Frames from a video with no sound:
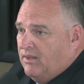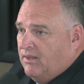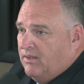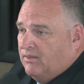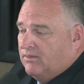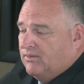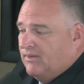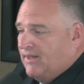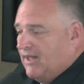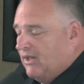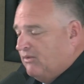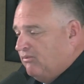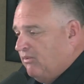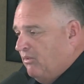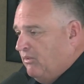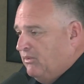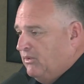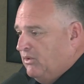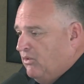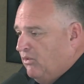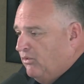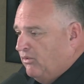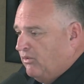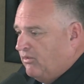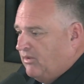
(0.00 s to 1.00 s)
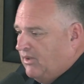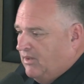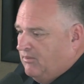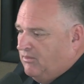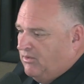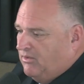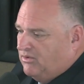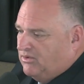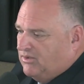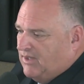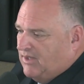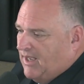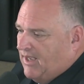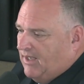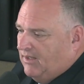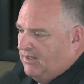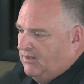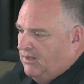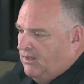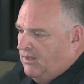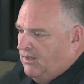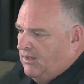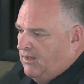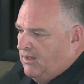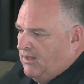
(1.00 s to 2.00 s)
So that's what we do on the criminal side.
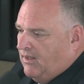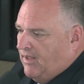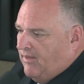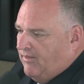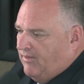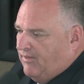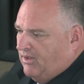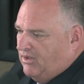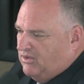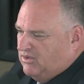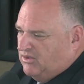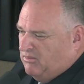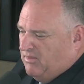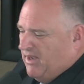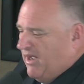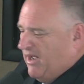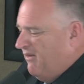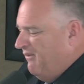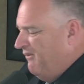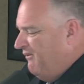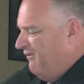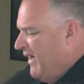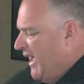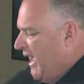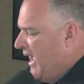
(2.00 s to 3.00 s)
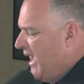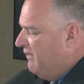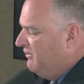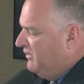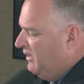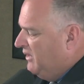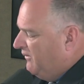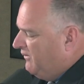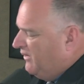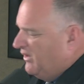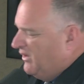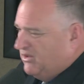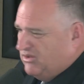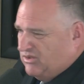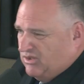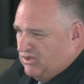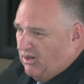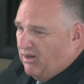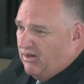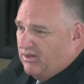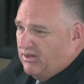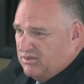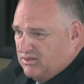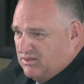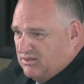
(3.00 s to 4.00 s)
There's about 5 different
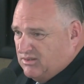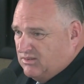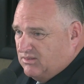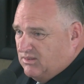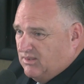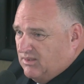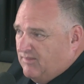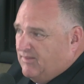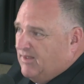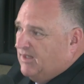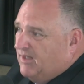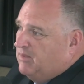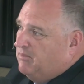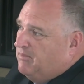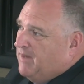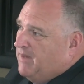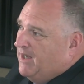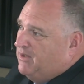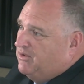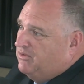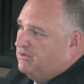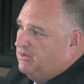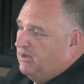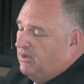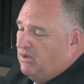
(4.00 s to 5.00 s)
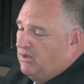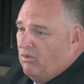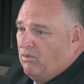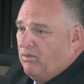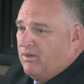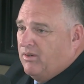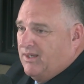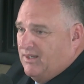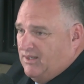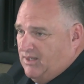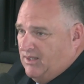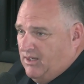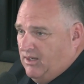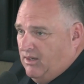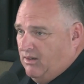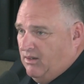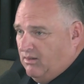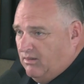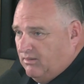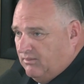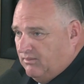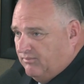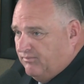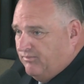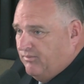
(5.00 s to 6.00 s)
charges that the magistrate court can
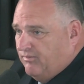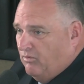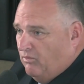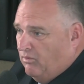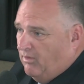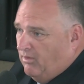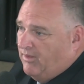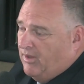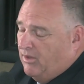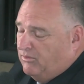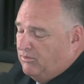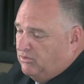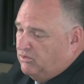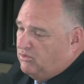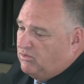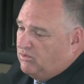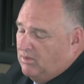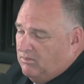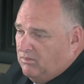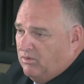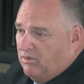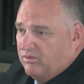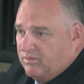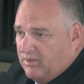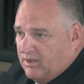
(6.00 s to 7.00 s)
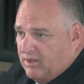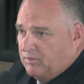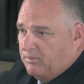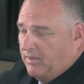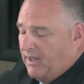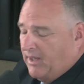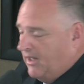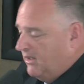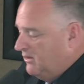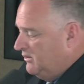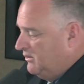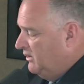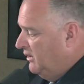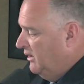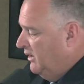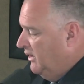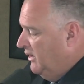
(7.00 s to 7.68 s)
hear. One of those is criminal trespass.